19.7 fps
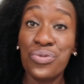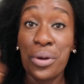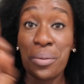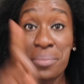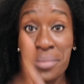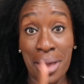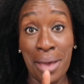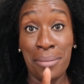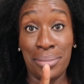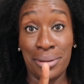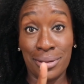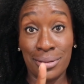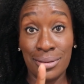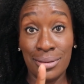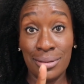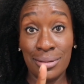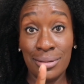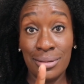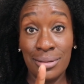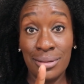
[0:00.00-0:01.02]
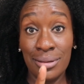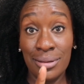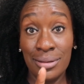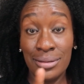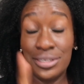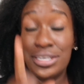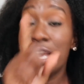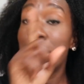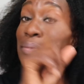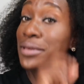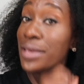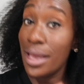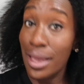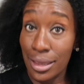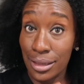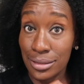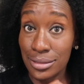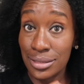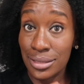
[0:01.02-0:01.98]
remember, Team
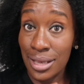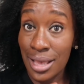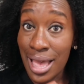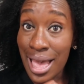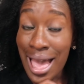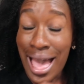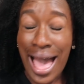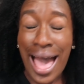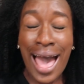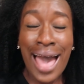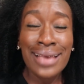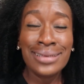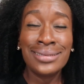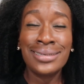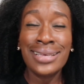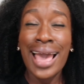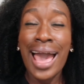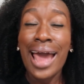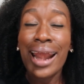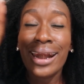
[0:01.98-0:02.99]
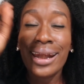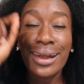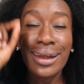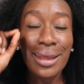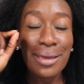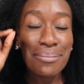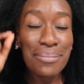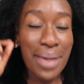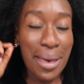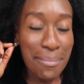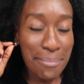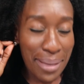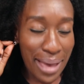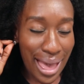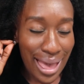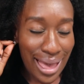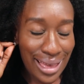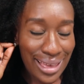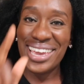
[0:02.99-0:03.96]
Kinks, I said remember,
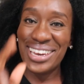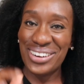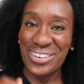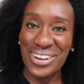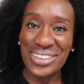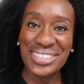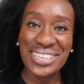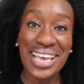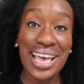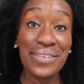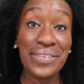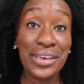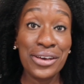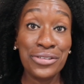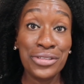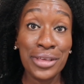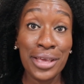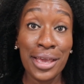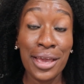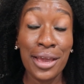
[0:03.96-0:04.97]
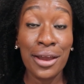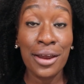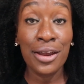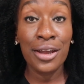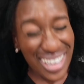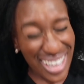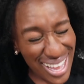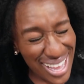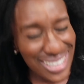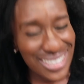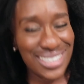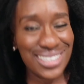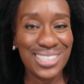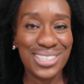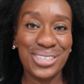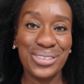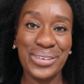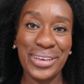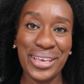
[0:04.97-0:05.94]
in order to have healthy hair, got
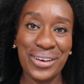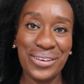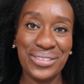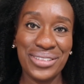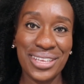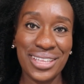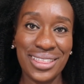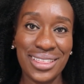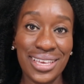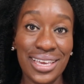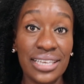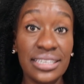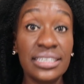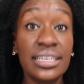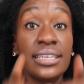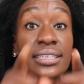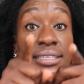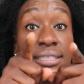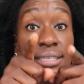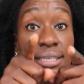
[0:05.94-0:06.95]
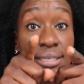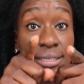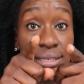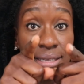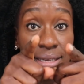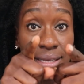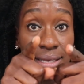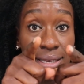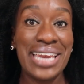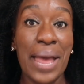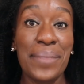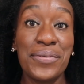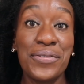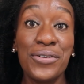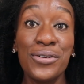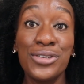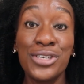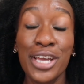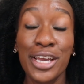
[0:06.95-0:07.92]
to do healthy things consistently.
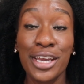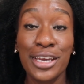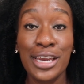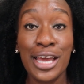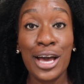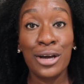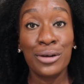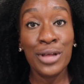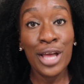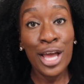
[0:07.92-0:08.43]
NappyFu checking out.